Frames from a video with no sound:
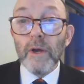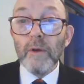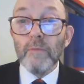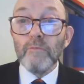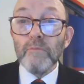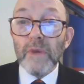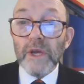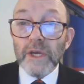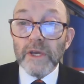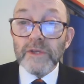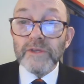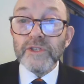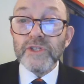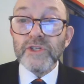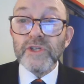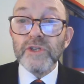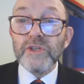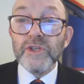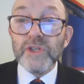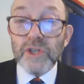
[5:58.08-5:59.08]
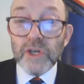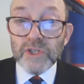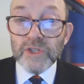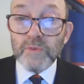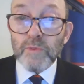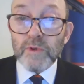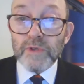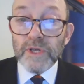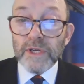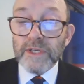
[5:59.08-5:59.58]
means
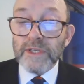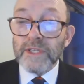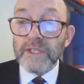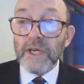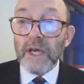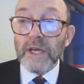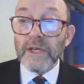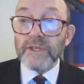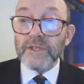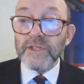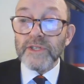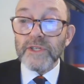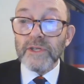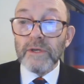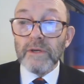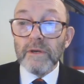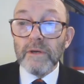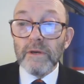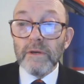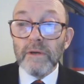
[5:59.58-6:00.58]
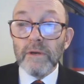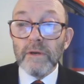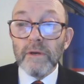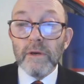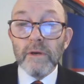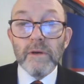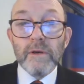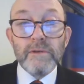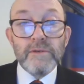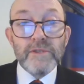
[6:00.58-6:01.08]
just what it says.
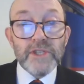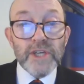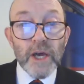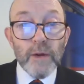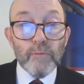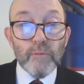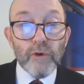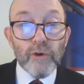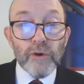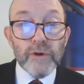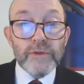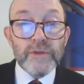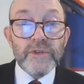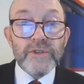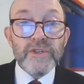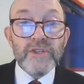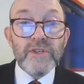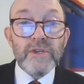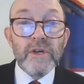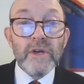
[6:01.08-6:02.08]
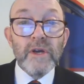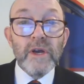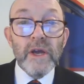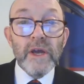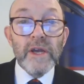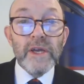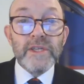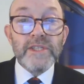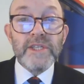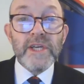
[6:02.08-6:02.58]
Temperance
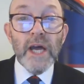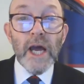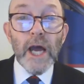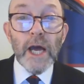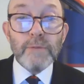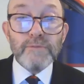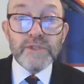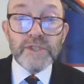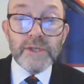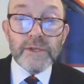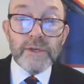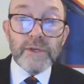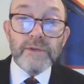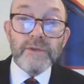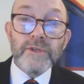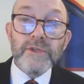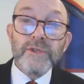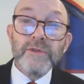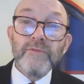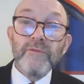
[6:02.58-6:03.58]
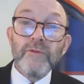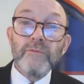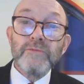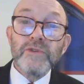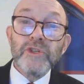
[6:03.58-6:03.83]
is abstinence from